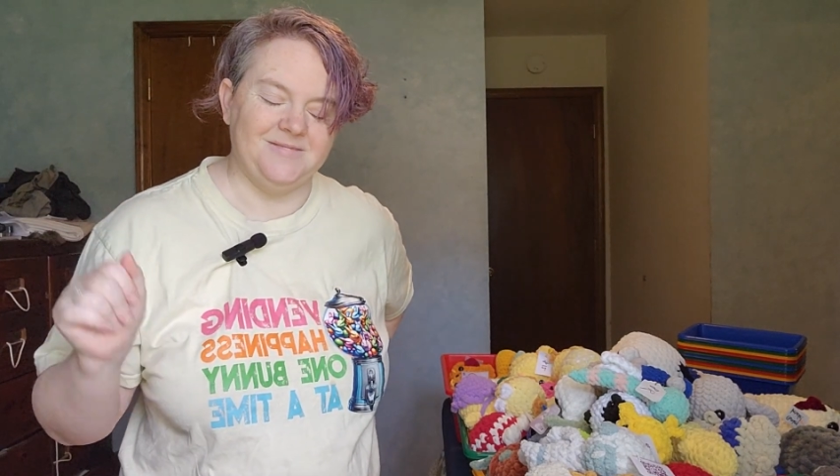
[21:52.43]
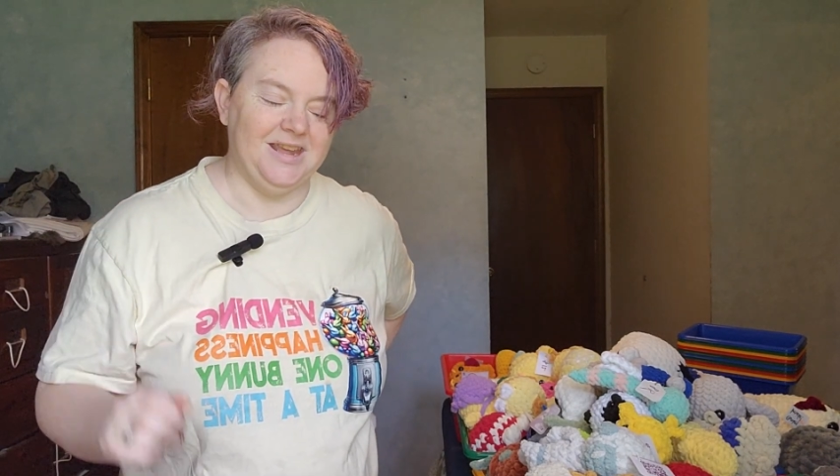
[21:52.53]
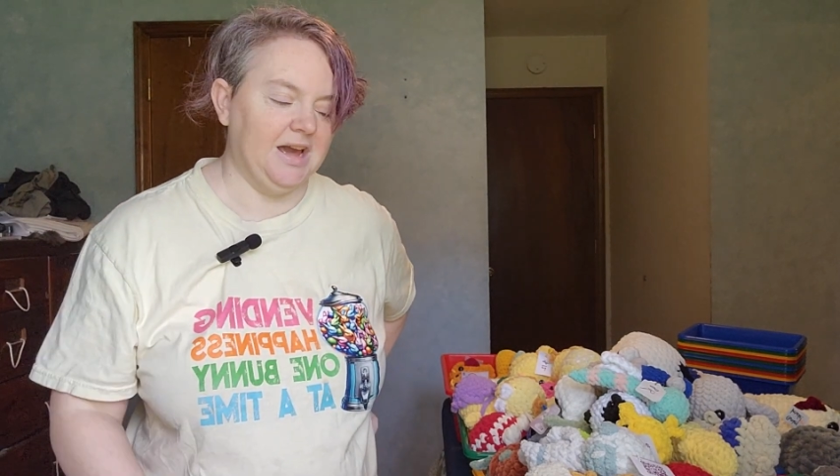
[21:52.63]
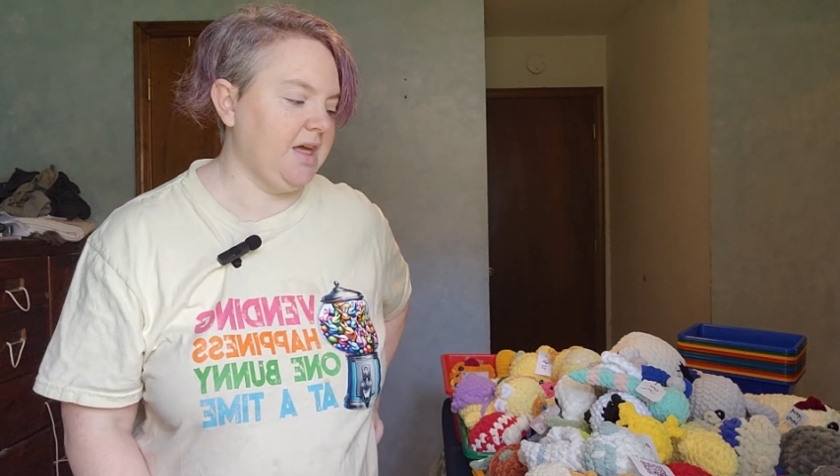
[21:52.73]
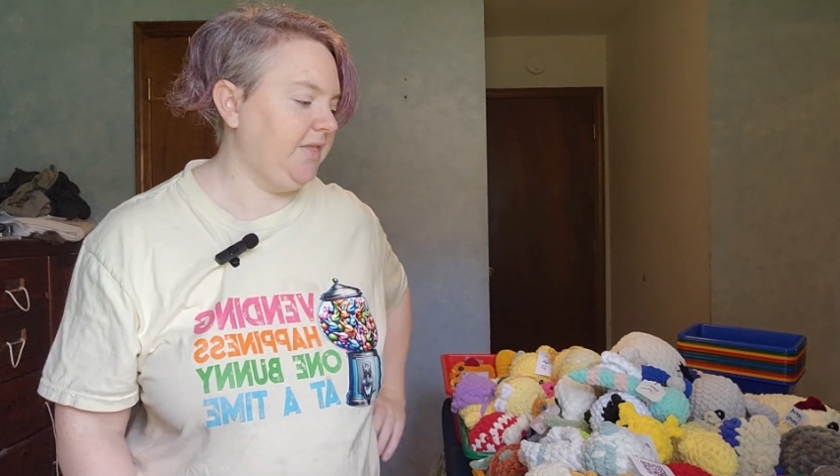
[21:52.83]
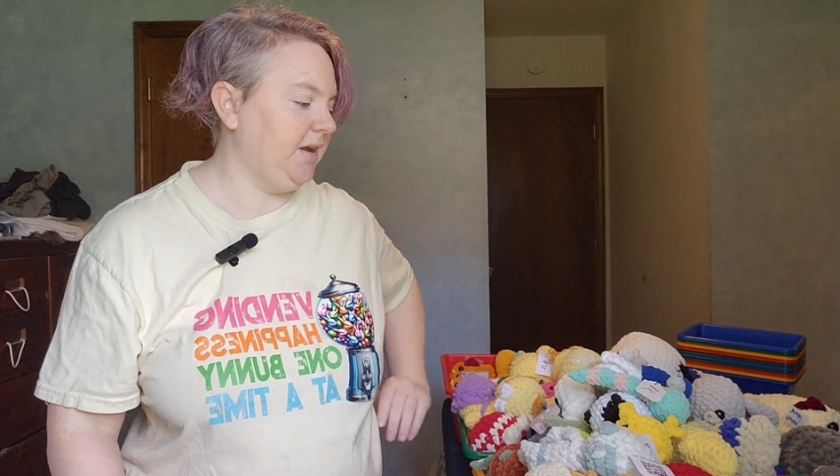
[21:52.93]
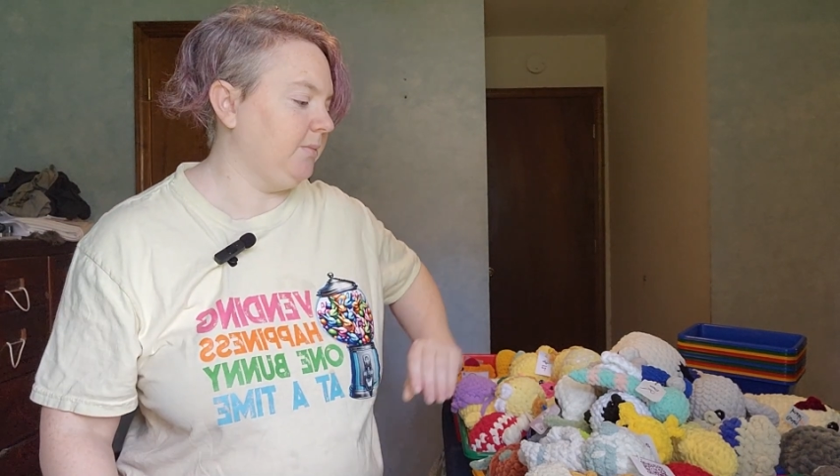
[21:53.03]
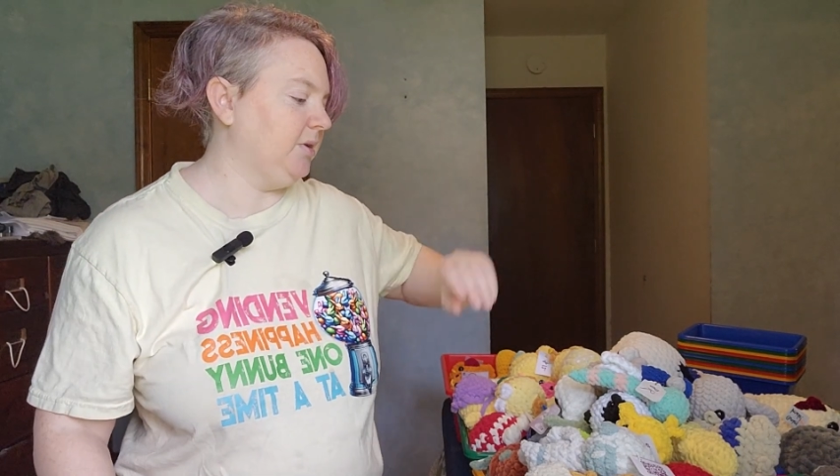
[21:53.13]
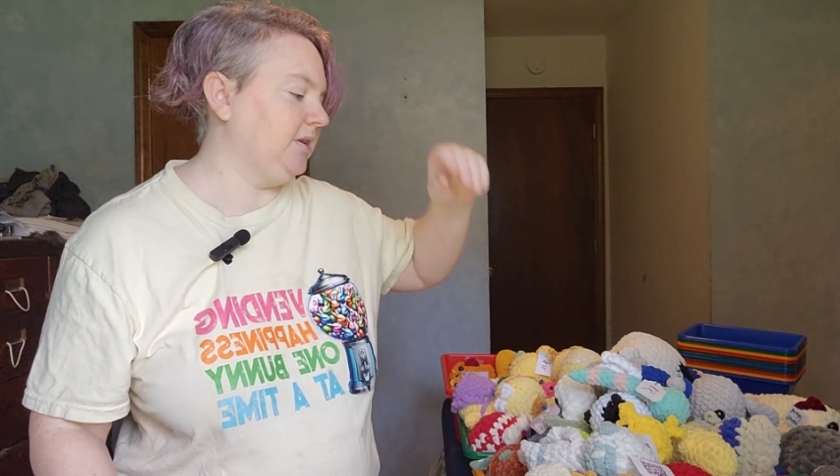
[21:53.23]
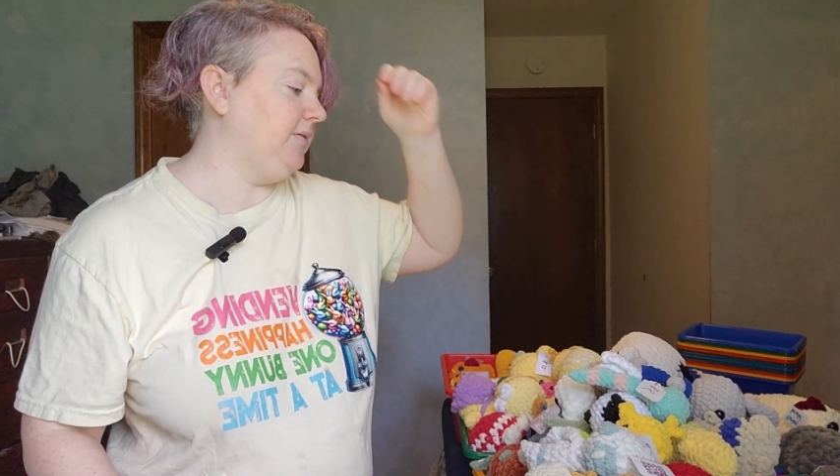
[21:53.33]
Yeah, I think
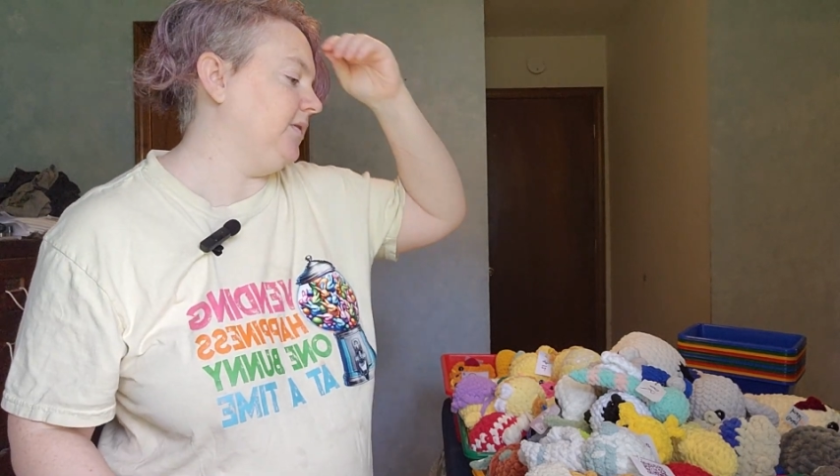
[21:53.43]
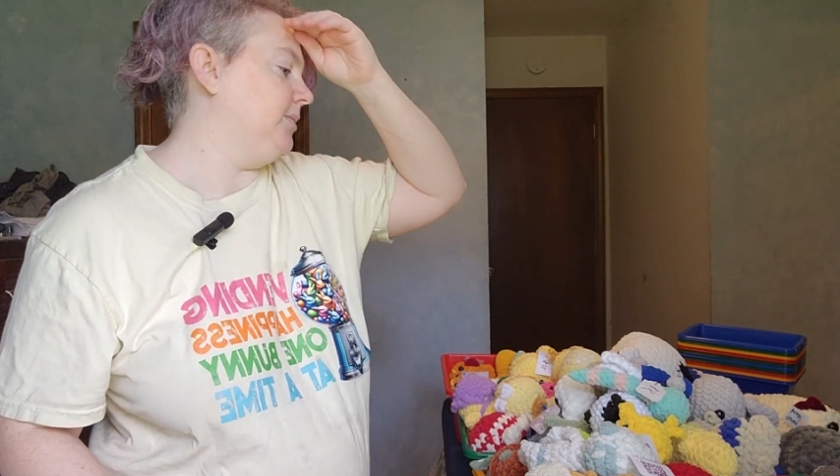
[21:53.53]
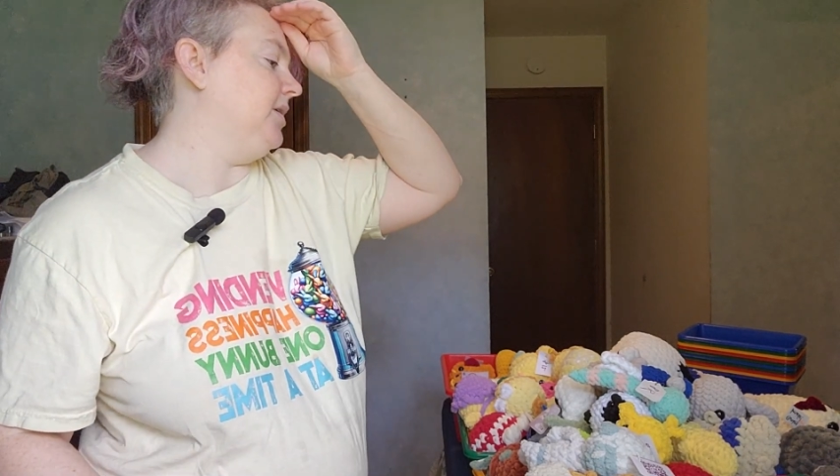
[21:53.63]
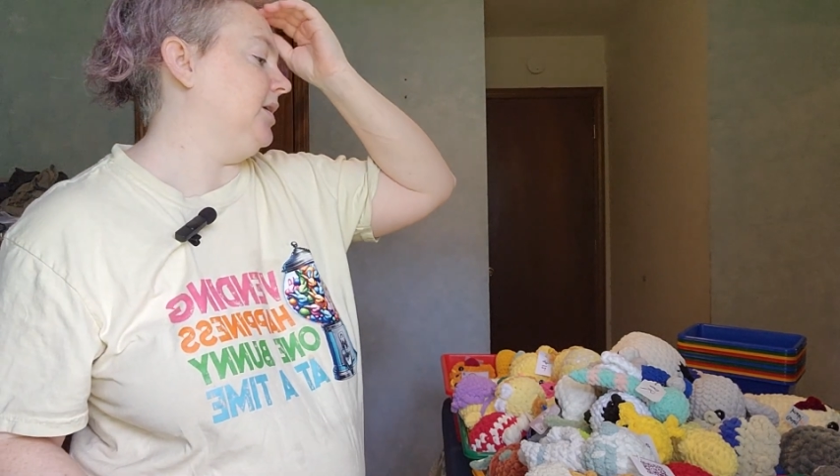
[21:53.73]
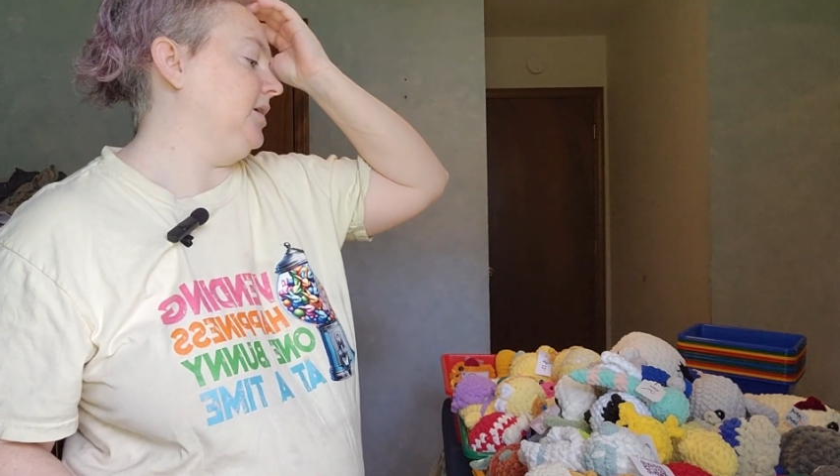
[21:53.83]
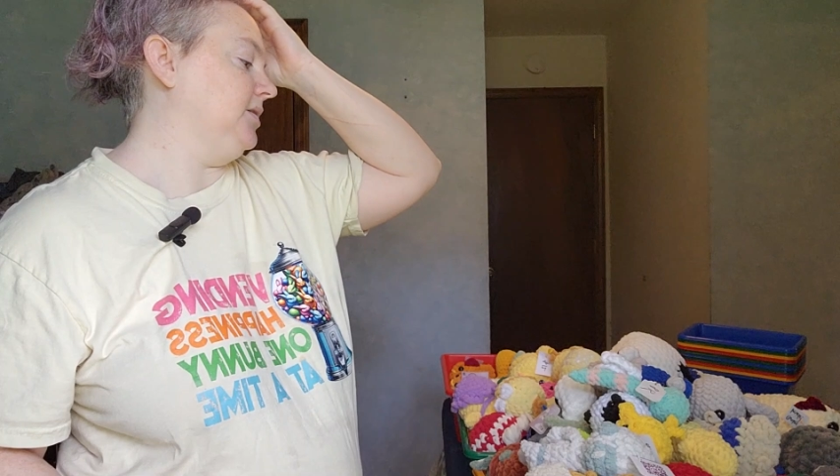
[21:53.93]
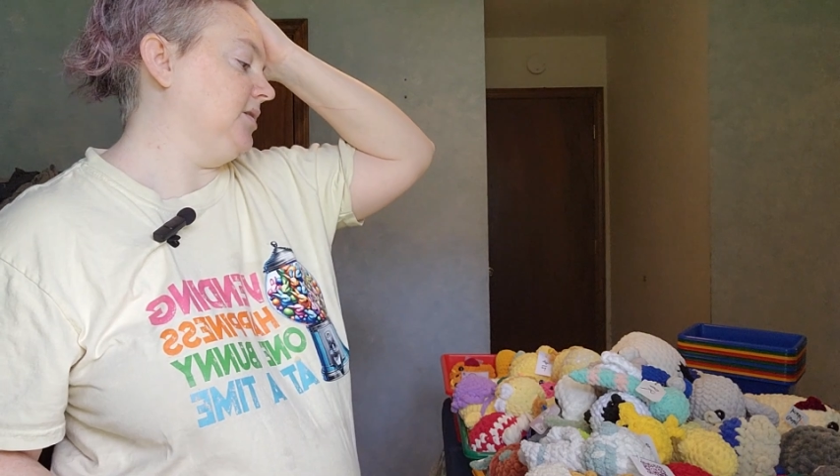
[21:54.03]
I'm going to leave him behind.